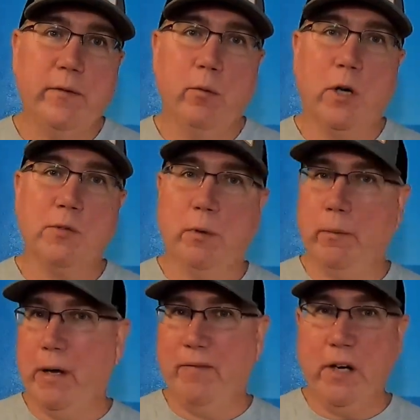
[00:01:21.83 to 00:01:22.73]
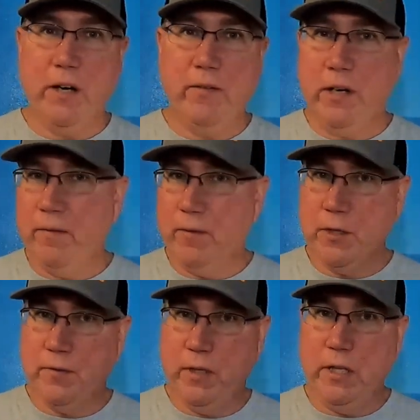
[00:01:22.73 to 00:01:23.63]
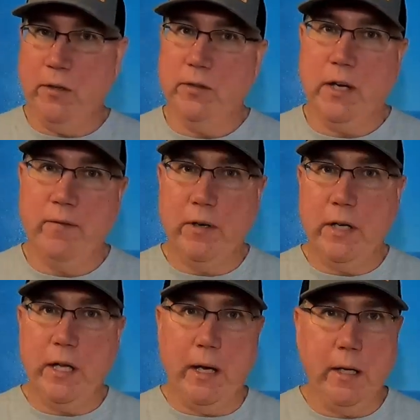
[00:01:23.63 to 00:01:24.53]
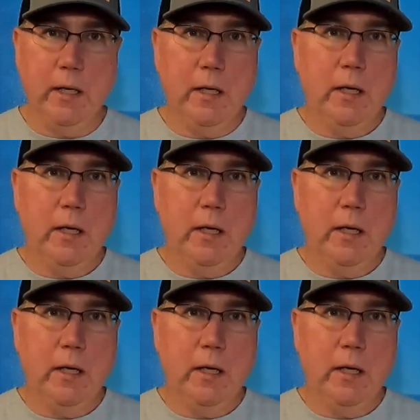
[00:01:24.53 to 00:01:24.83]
If you watch one of my very, very first videos I ever did,